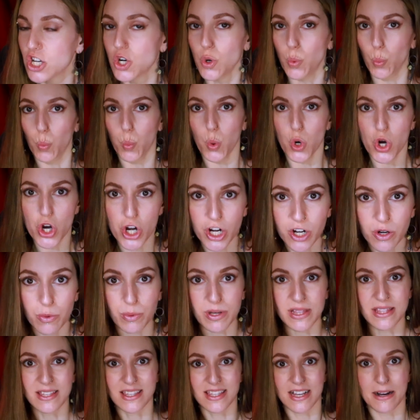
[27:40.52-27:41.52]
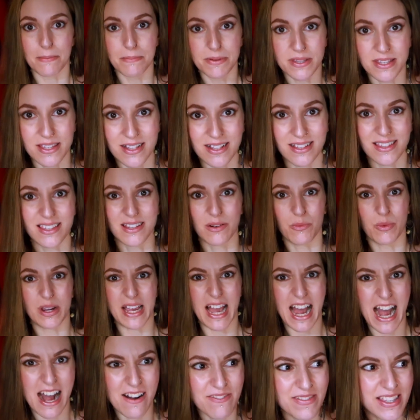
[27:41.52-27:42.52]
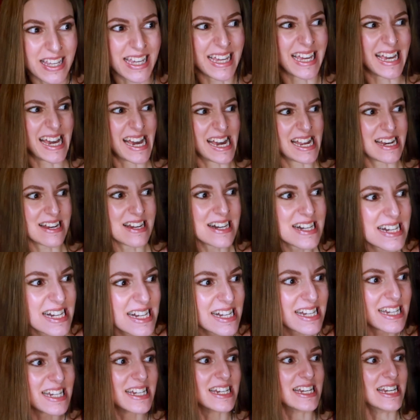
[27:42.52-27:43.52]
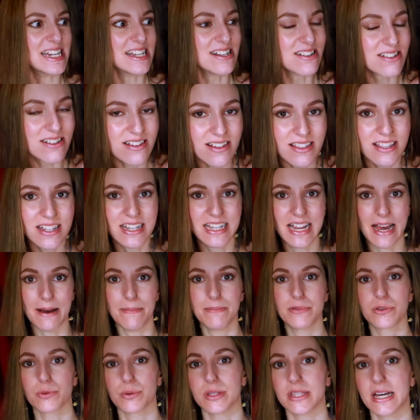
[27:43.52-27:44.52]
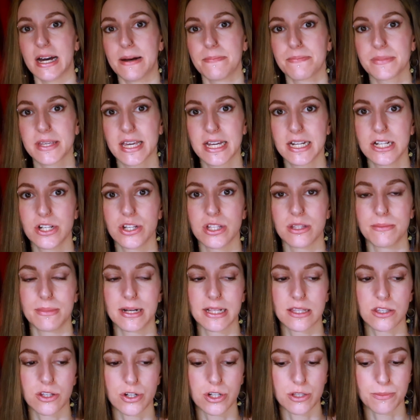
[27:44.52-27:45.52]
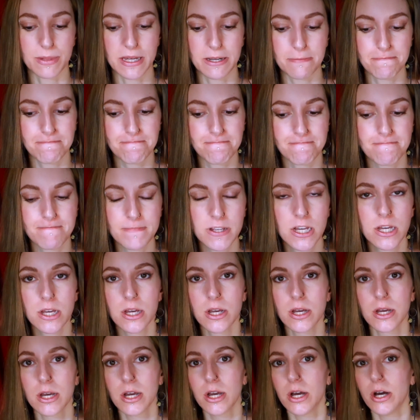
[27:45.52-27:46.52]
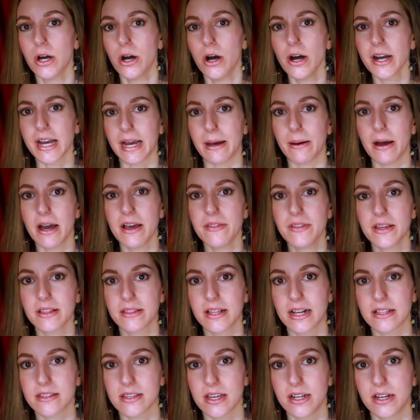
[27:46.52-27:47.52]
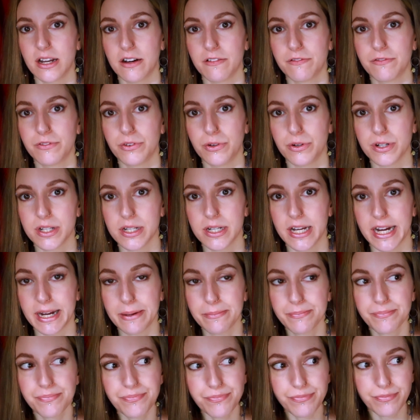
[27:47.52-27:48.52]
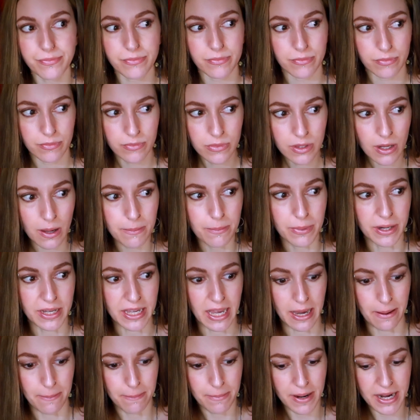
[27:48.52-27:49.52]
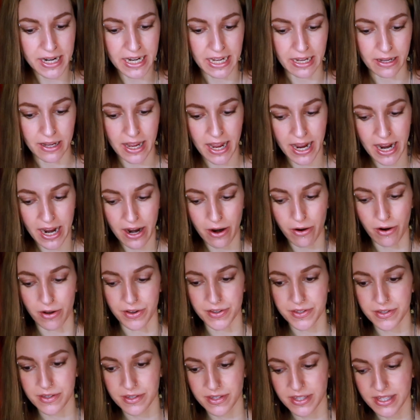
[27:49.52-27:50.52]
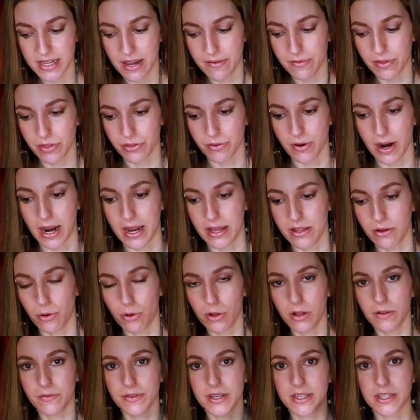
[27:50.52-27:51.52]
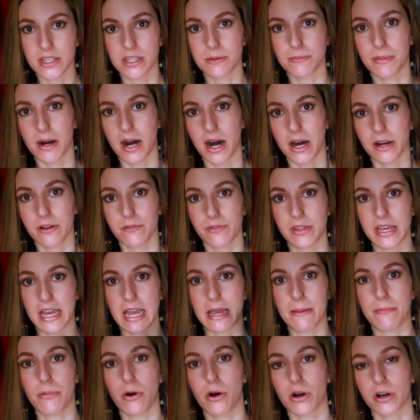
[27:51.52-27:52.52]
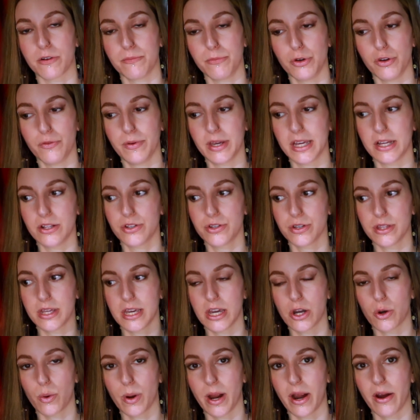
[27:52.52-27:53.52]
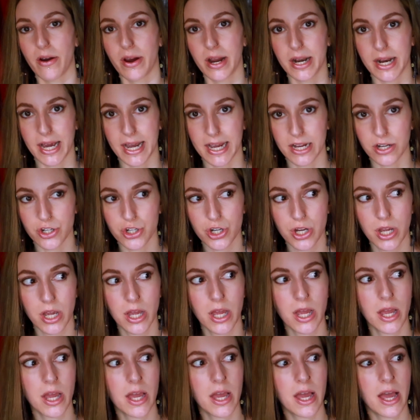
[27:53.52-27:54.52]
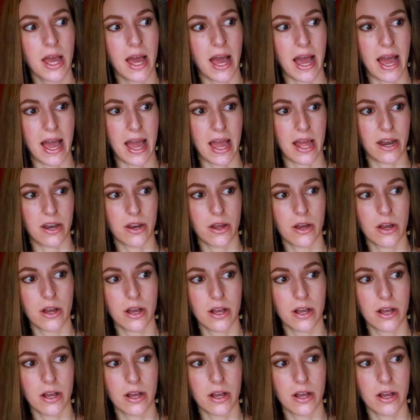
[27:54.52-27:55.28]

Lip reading: work with substance, and we have to get into the depths with that, get into the mud, so to speak. Okay, I think that's enough for today. But yeah, money, Eros, 7th ray, all of this is part of the epoch of moving into the Aquarian age, and